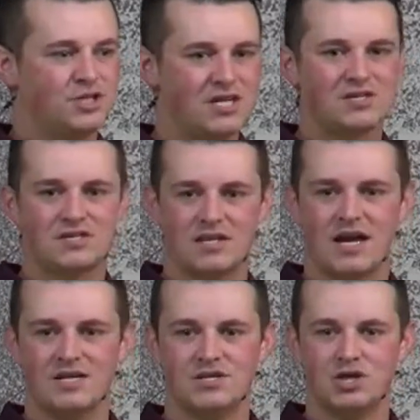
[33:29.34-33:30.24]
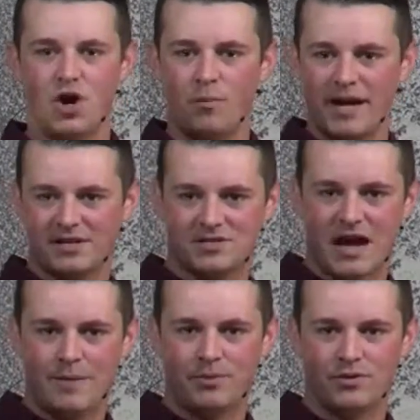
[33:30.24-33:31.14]
Jesus says, go make
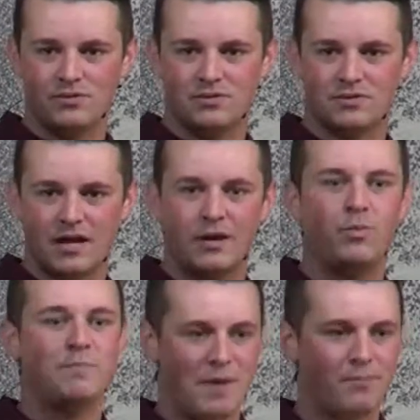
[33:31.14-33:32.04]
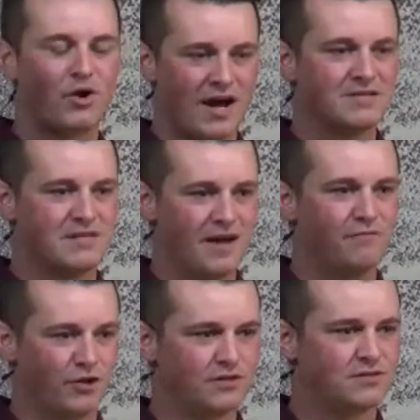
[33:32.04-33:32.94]
disciples, and we memorize
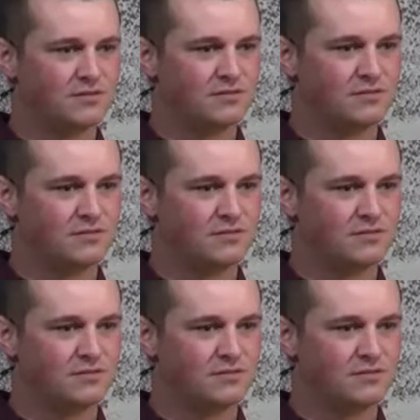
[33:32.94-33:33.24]
that verse.